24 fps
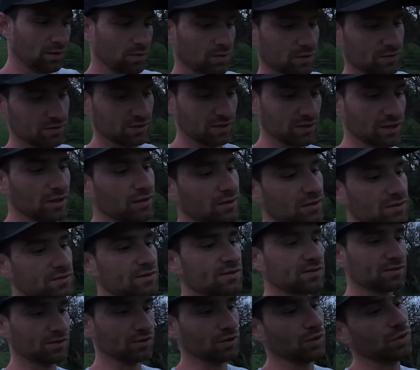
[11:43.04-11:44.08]
Once again, this
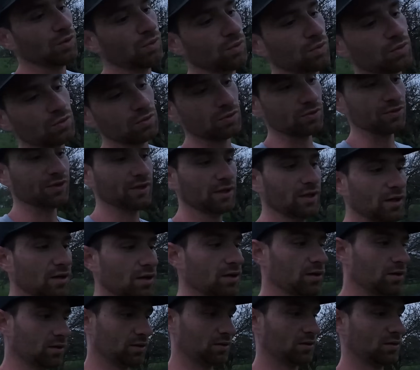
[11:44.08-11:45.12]
is an old
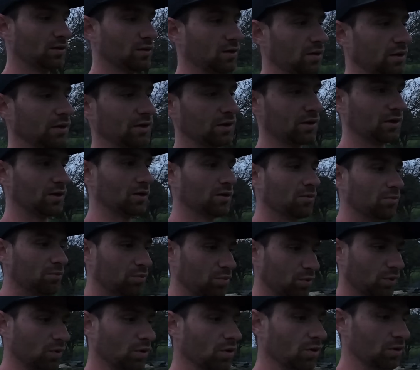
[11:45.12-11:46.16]

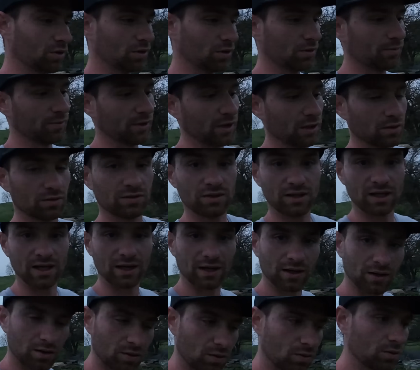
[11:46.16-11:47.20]
broke mouth
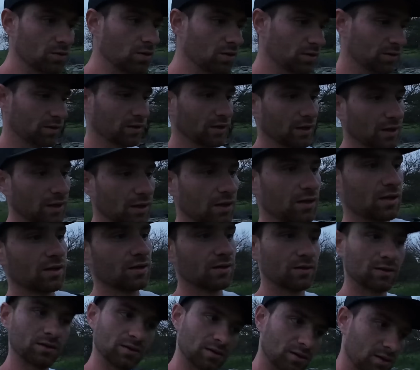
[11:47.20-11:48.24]
cow that
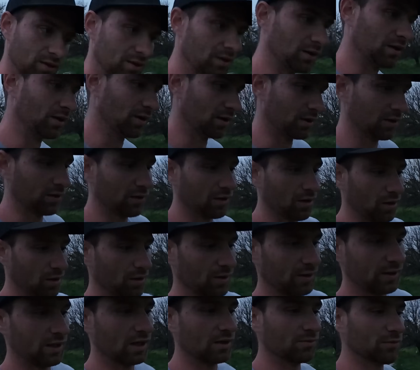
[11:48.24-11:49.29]

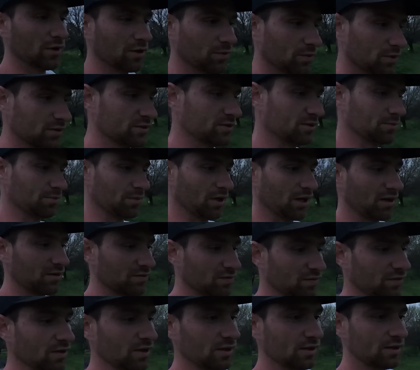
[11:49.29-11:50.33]
already came in with some bad
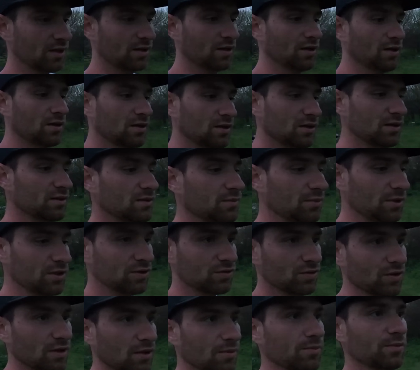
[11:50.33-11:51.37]
feet, need to be
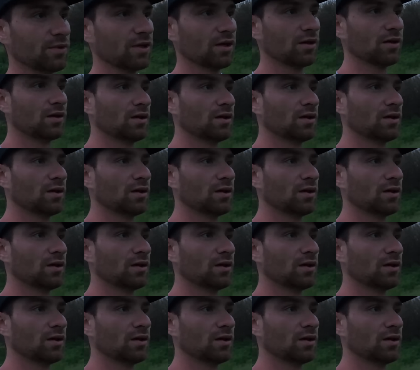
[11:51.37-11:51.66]
trimmed.